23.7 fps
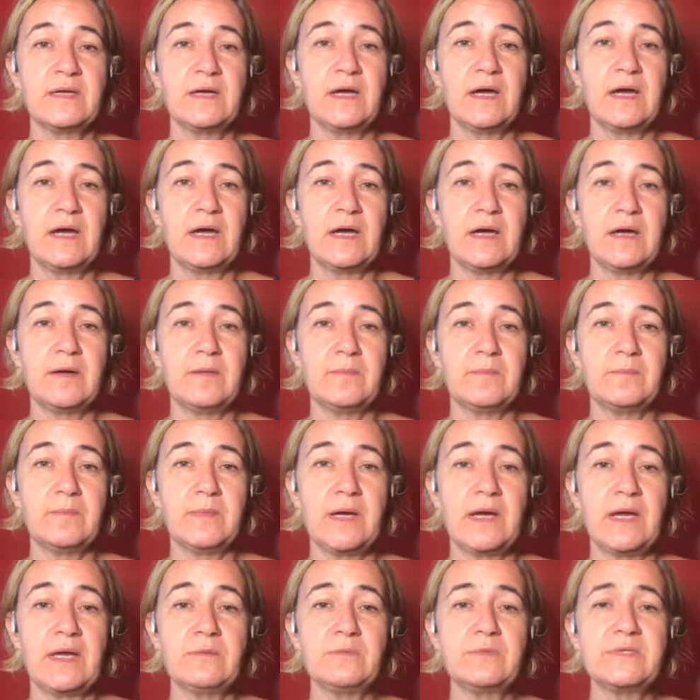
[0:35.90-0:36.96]

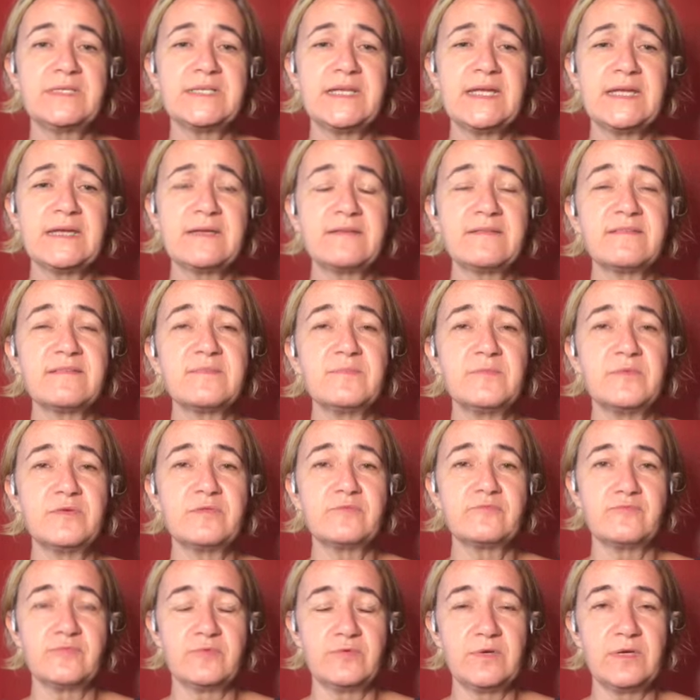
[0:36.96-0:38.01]
I would take a small
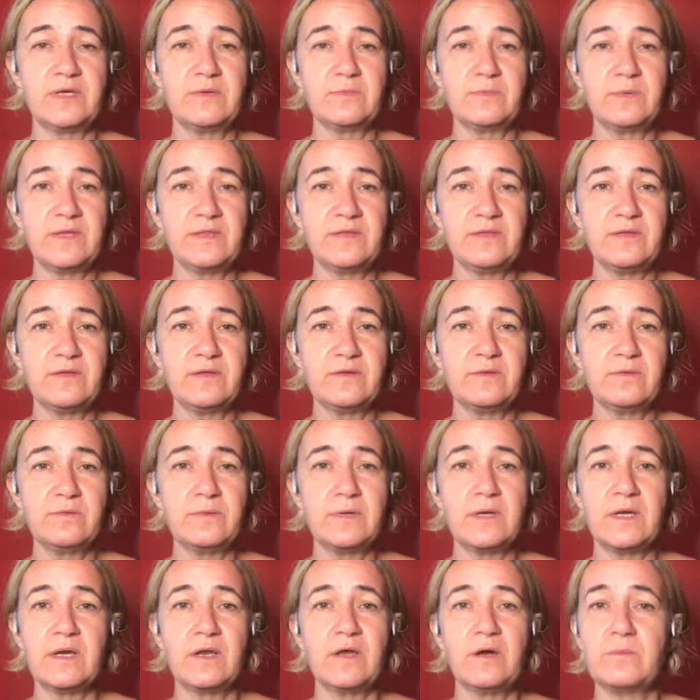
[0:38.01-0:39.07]
ruler with you
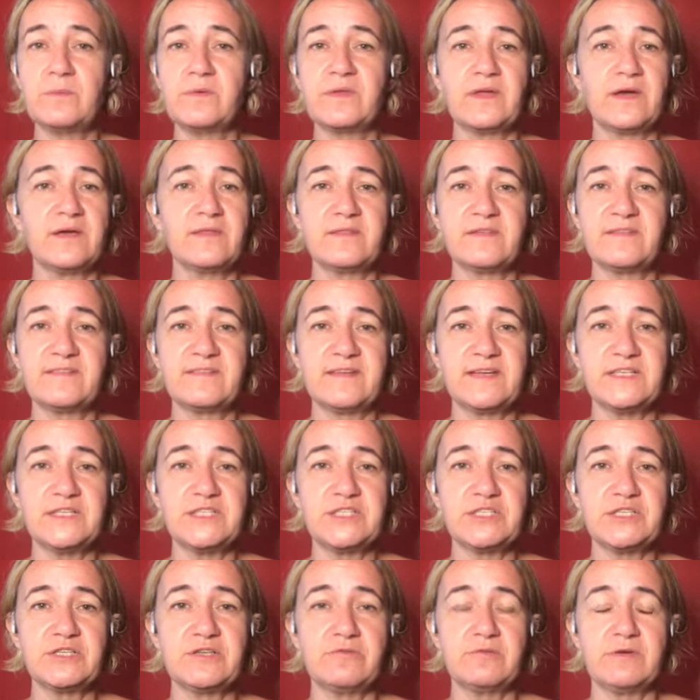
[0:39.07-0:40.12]
along with other
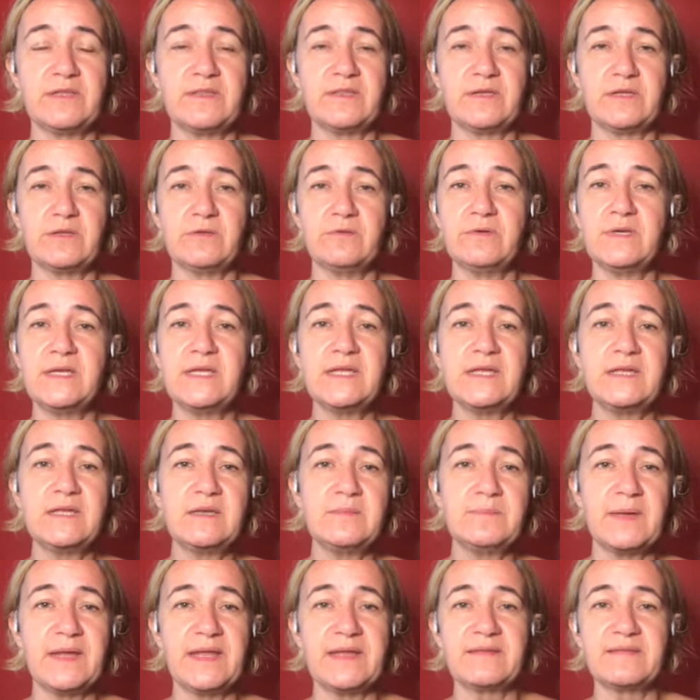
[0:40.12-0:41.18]
stationery that you
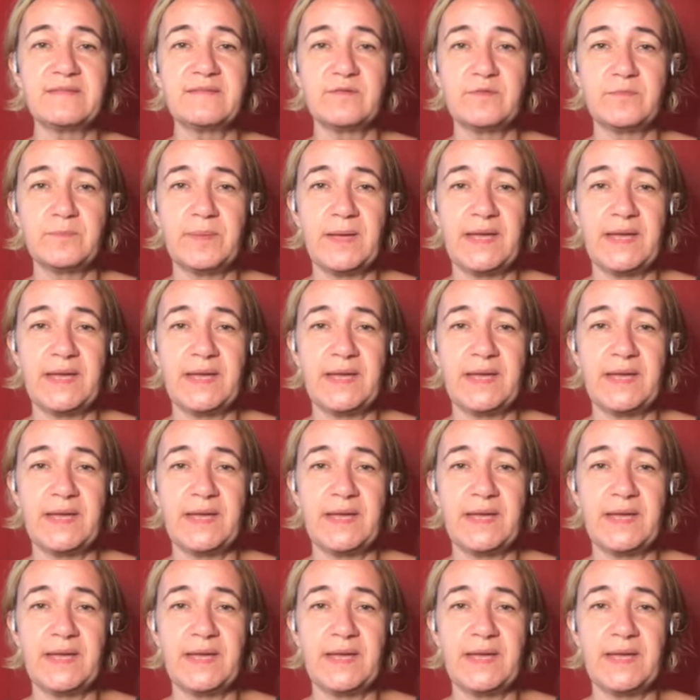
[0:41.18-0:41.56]
need, pencil,